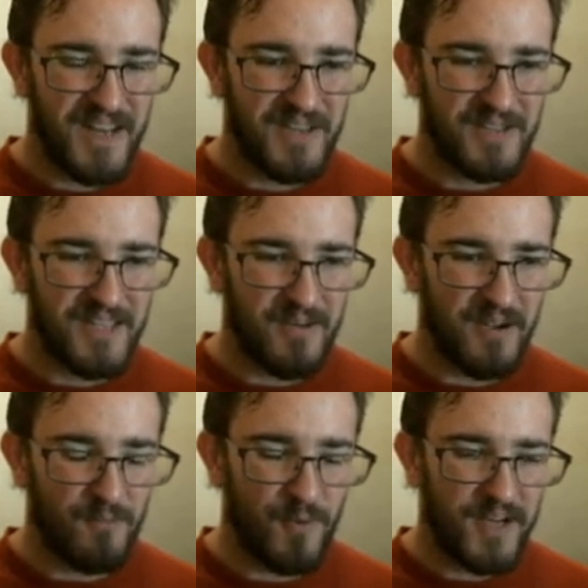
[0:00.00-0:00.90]
Then I use
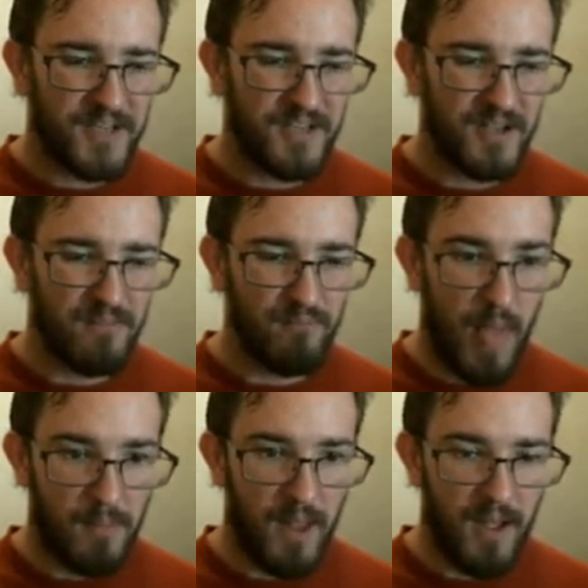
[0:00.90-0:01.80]
the wrench to
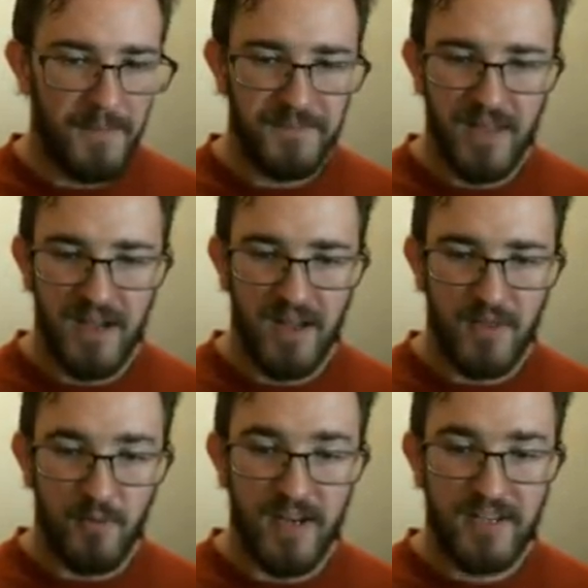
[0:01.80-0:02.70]
blah blah.
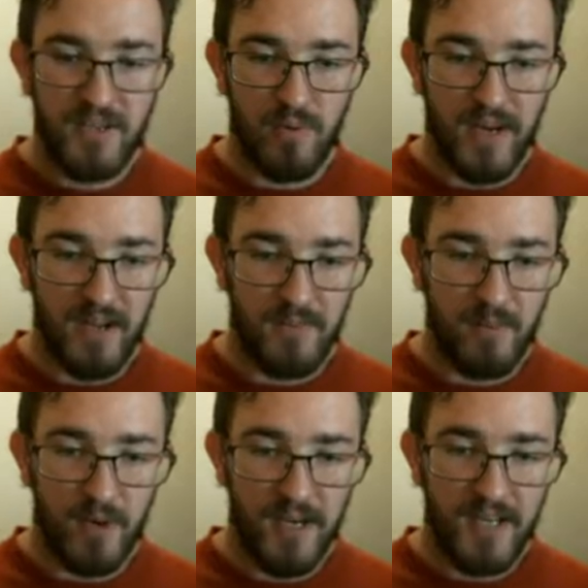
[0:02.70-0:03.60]
The wrench to bring up
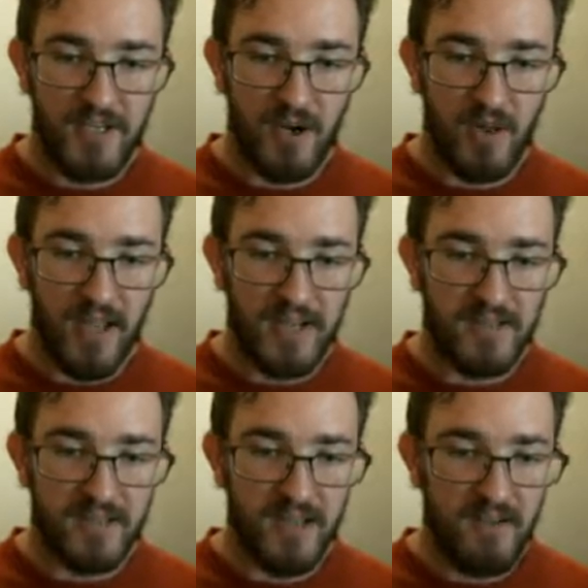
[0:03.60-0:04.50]
the bridge and all that
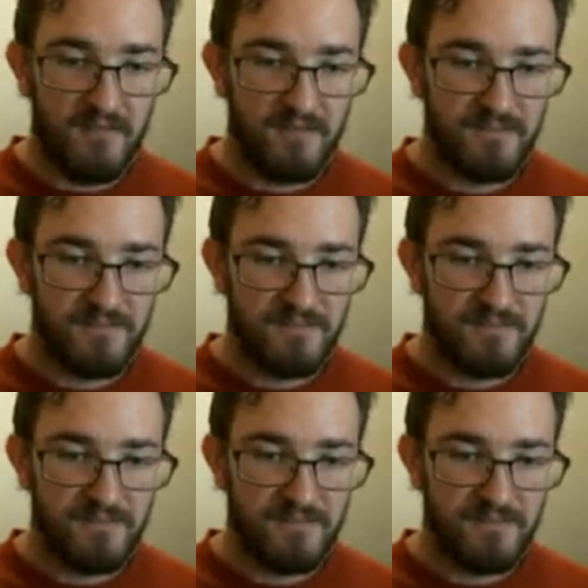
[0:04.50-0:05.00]
good stuff.